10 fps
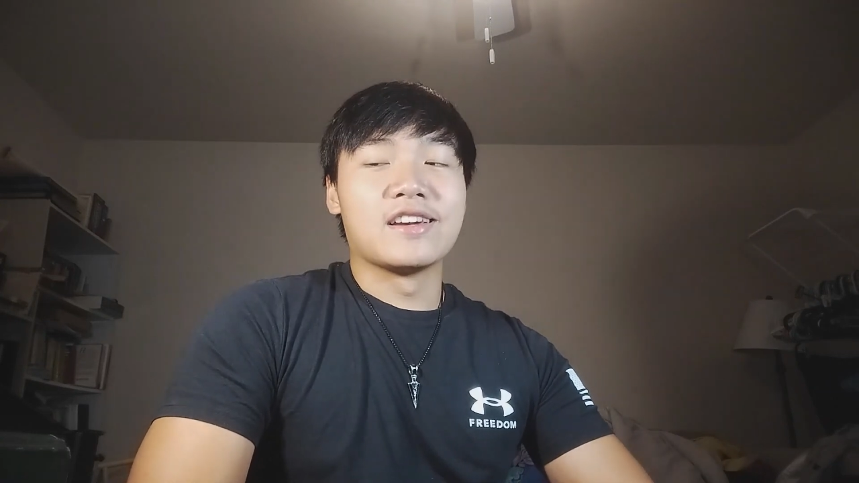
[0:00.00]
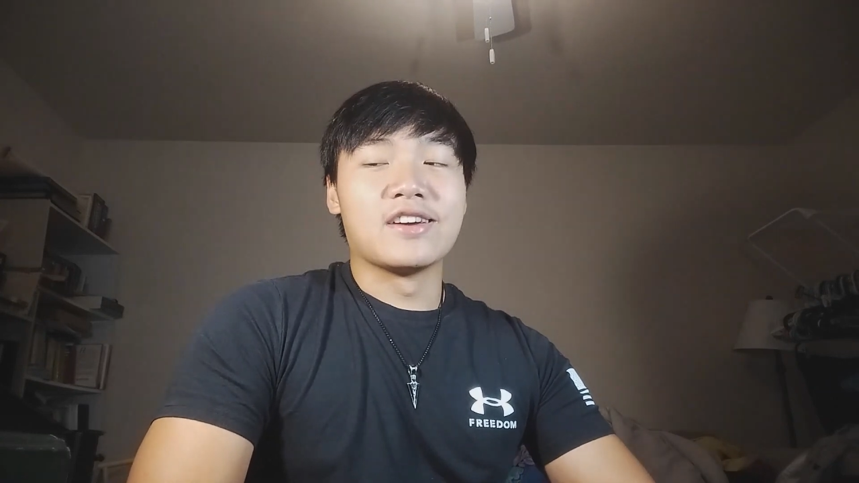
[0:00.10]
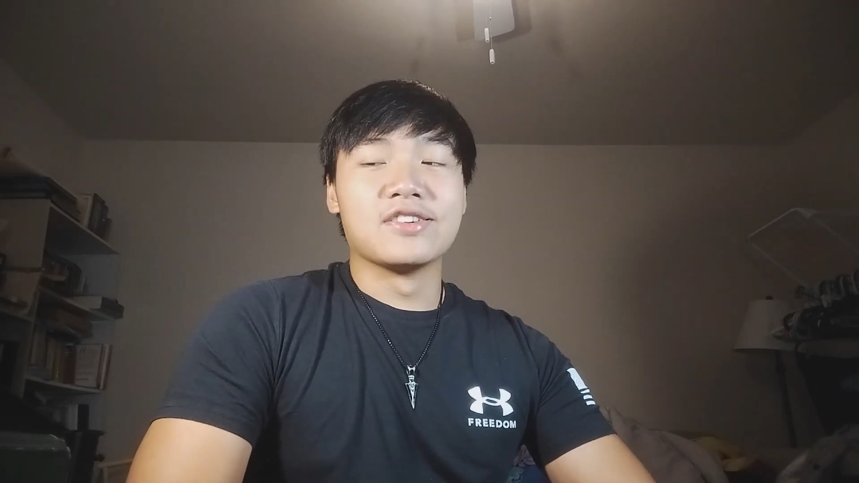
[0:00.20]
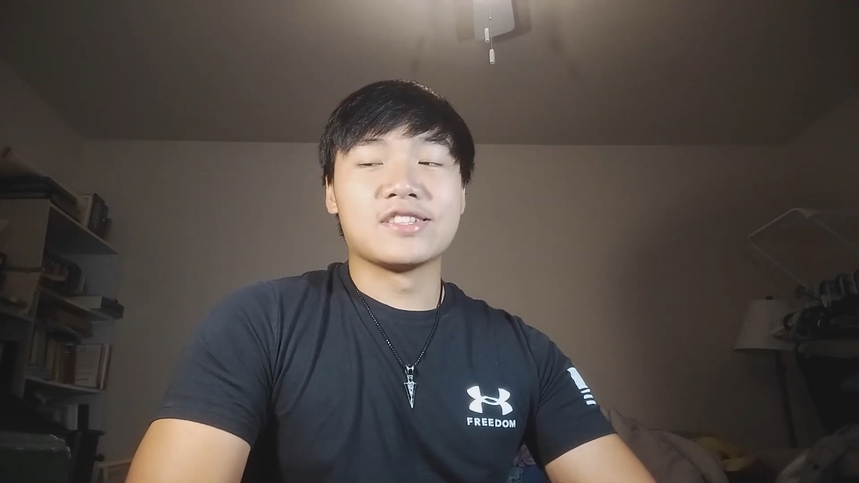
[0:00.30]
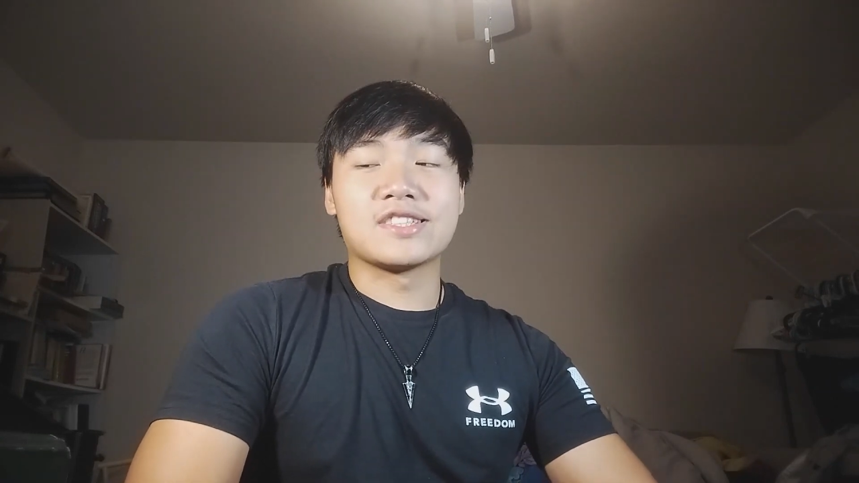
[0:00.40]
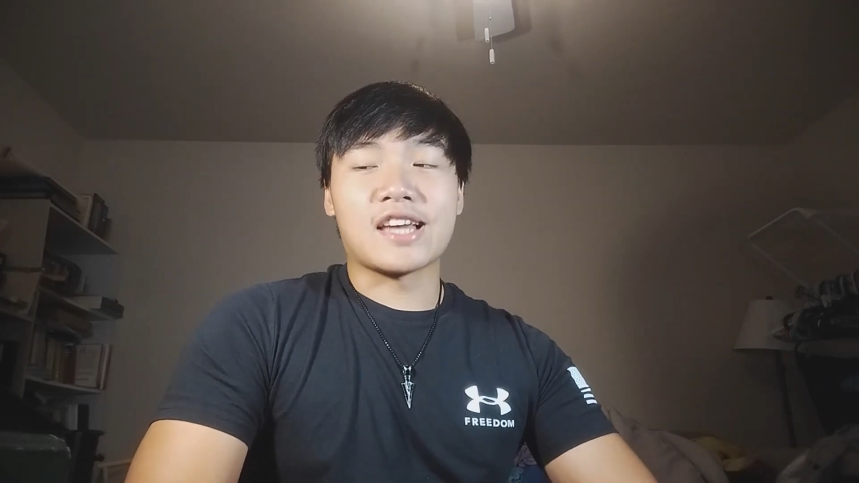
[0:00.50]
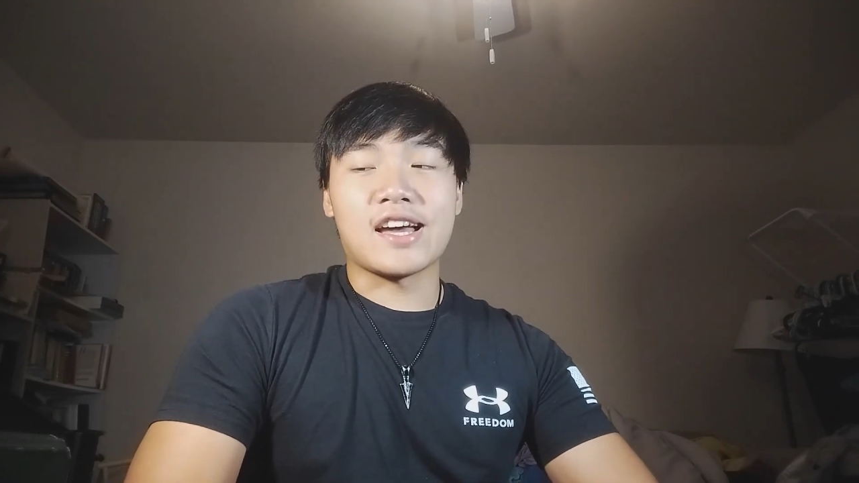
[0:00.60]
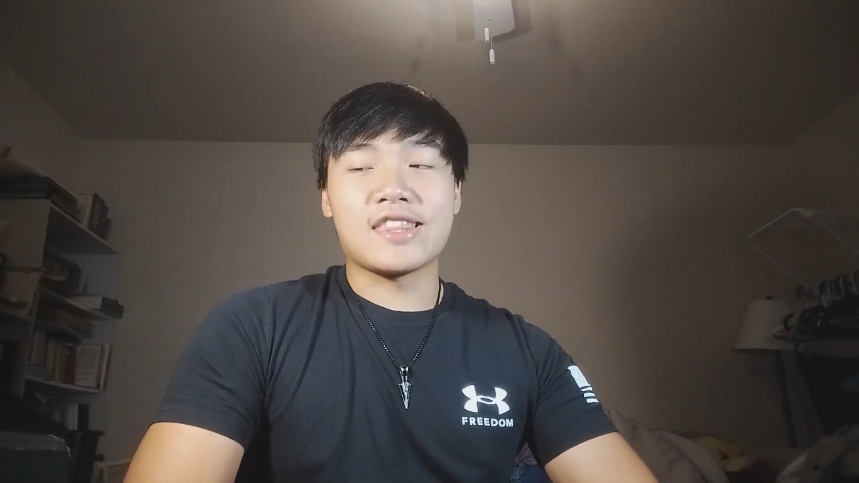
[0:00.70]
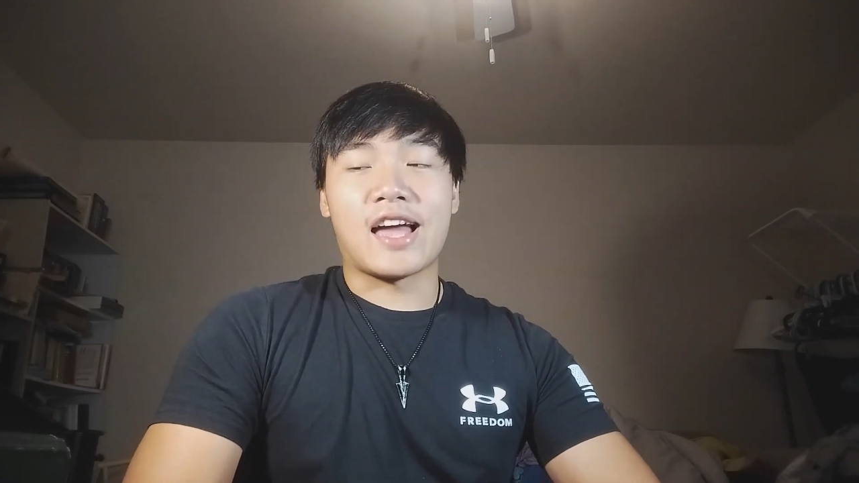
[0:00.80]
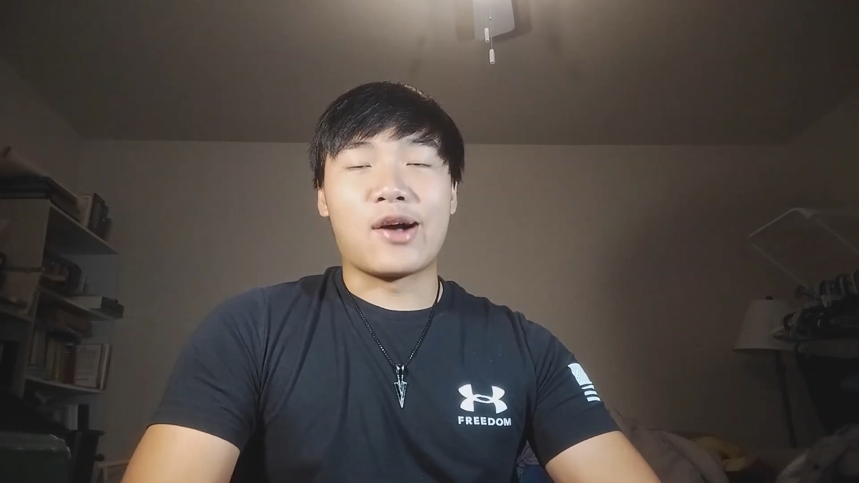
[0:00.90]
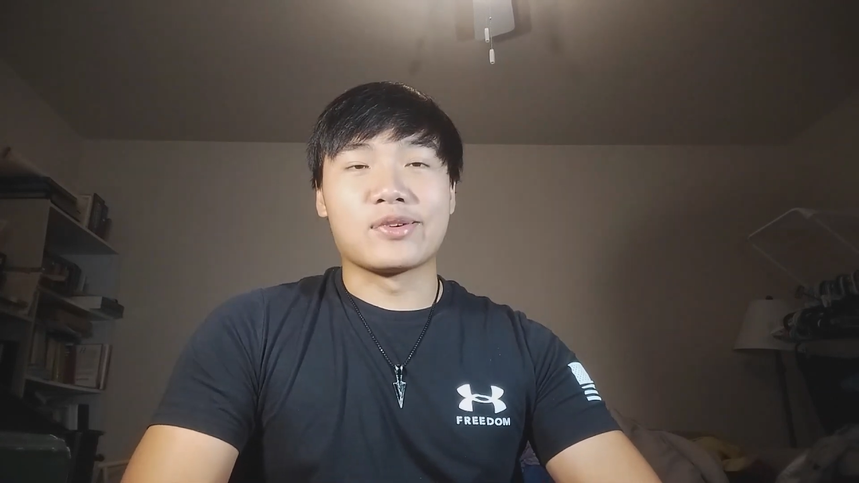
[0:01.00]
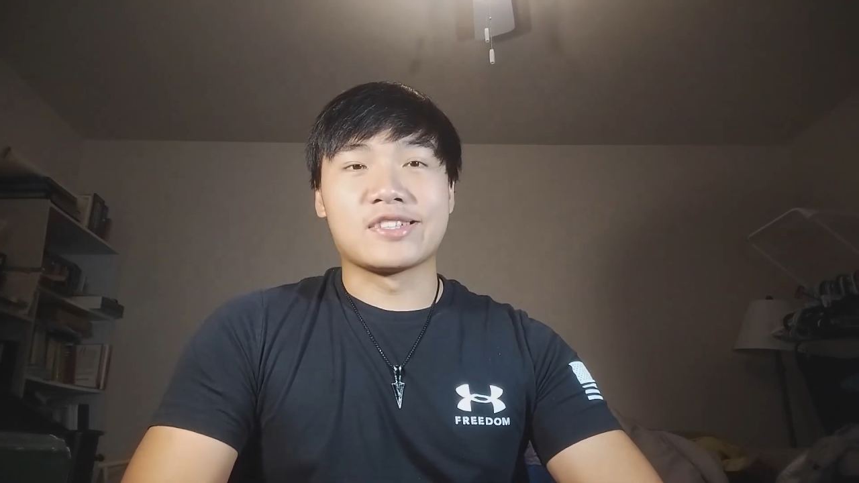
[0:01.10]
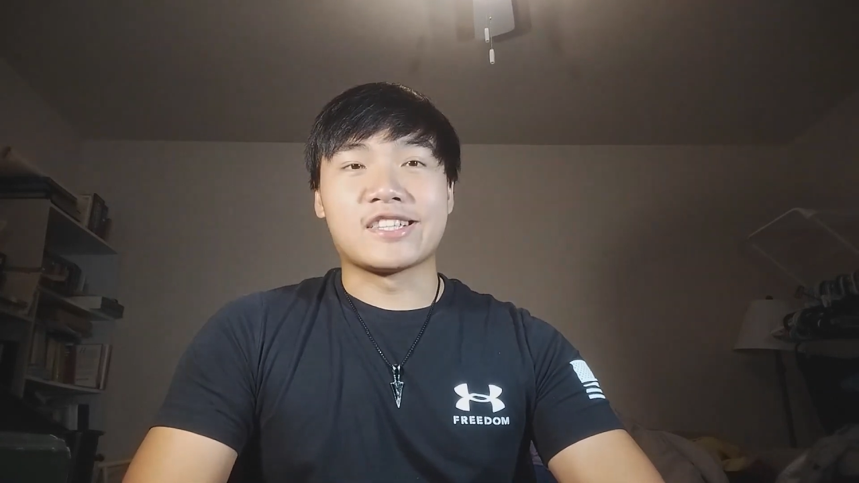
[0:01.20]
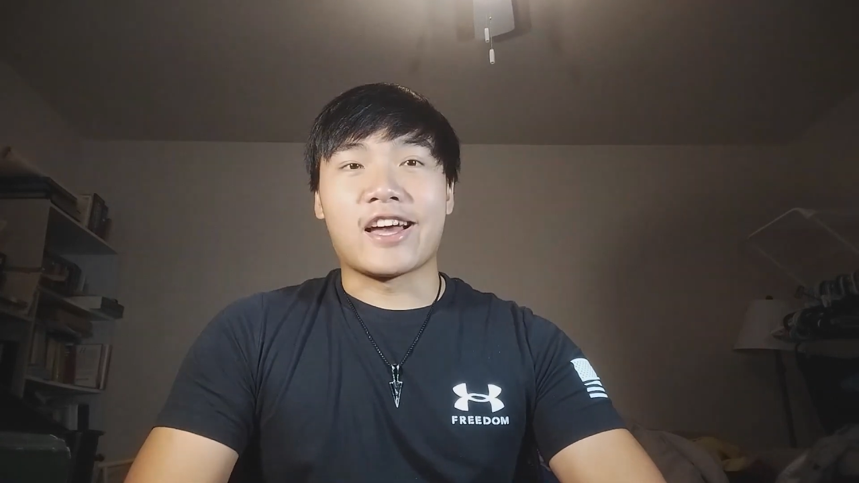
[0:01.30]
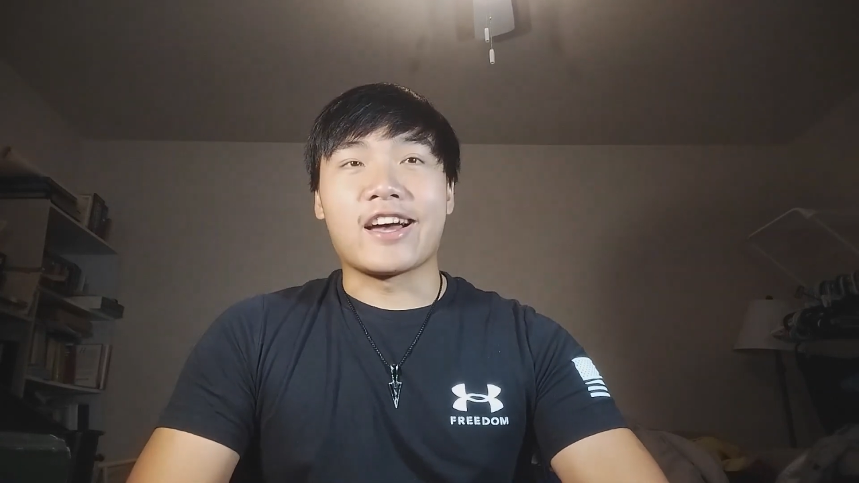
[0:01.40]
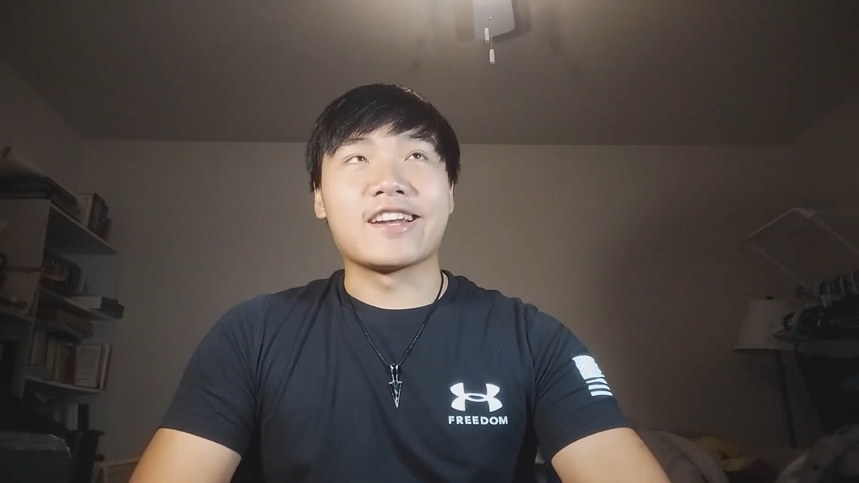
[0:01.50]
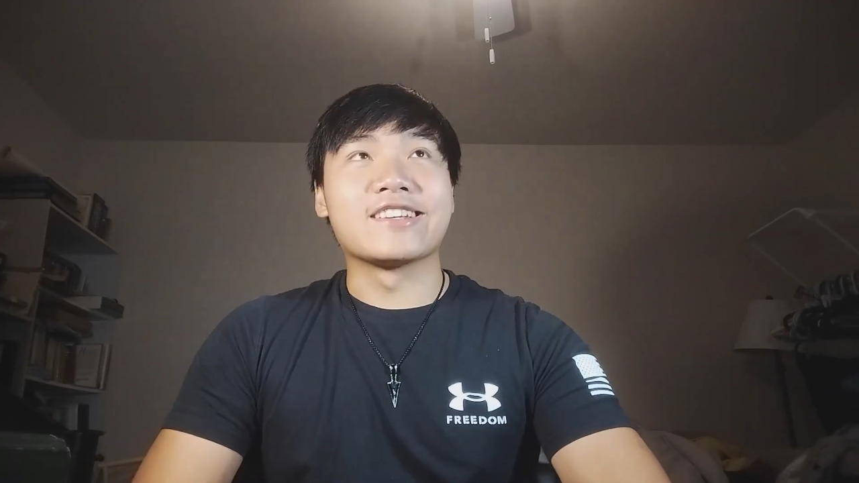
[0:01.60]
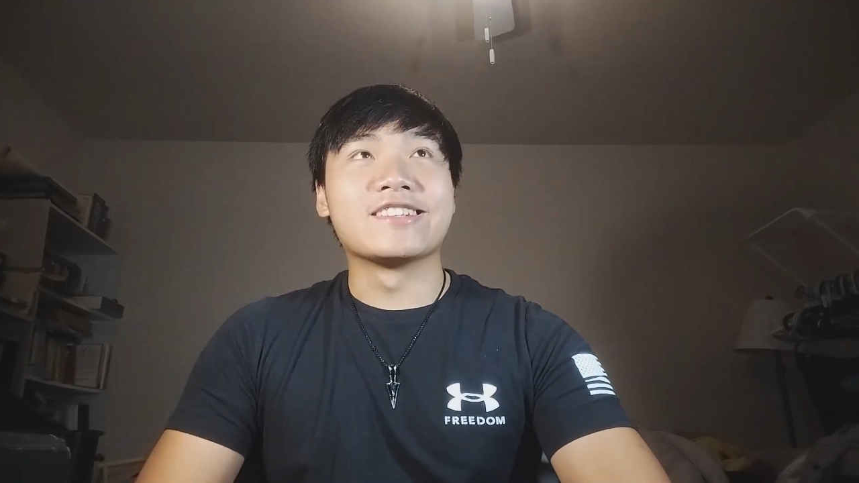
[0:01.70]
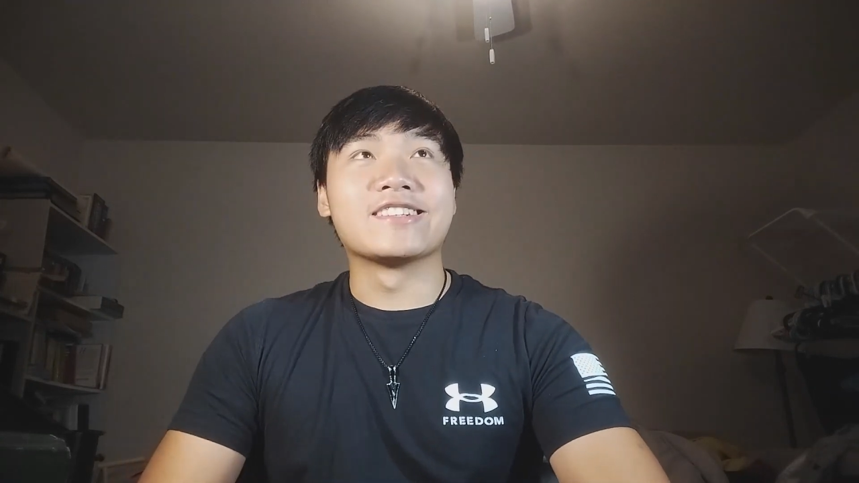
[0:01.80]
It was sad that I was sad.